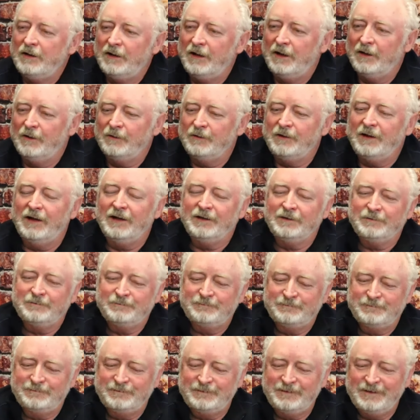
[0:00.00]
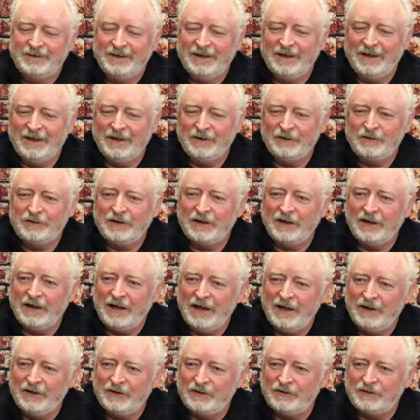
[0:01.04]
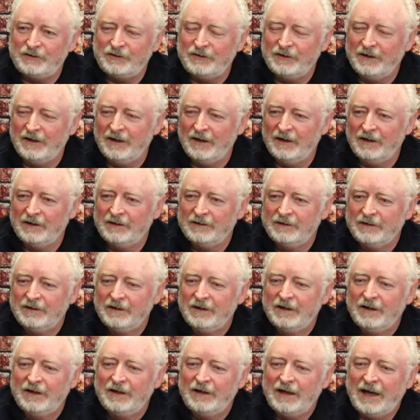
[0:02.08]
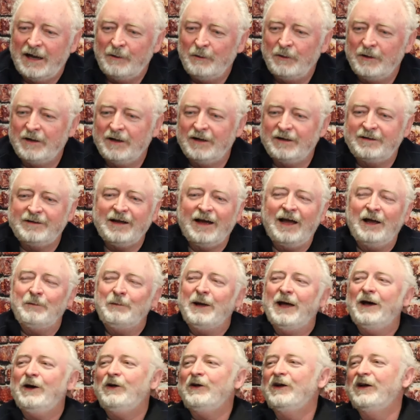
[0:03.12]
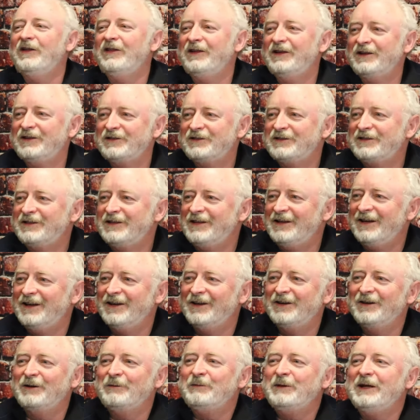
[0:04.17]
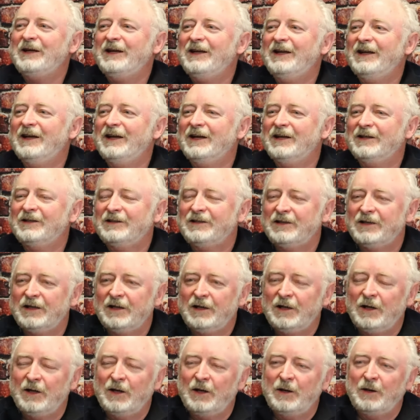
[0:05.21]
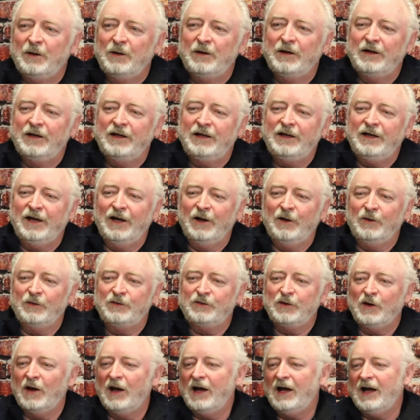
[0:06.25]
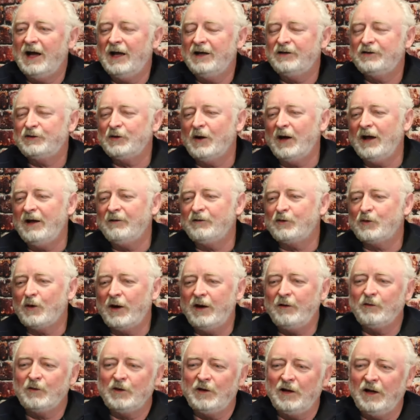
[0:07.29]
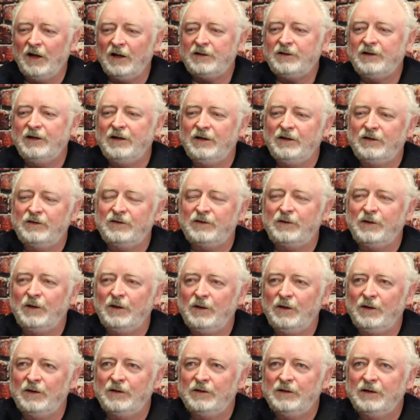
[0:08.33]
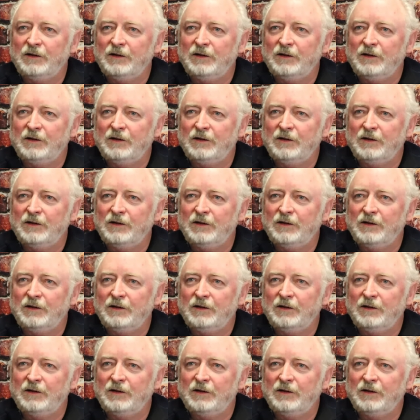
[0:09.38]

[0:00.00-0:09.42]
know, yeah, yeah, is uh, is uh, how are we going to time out on this? Right. You know? I mean, uh, you know, so I, so I have great reluctance to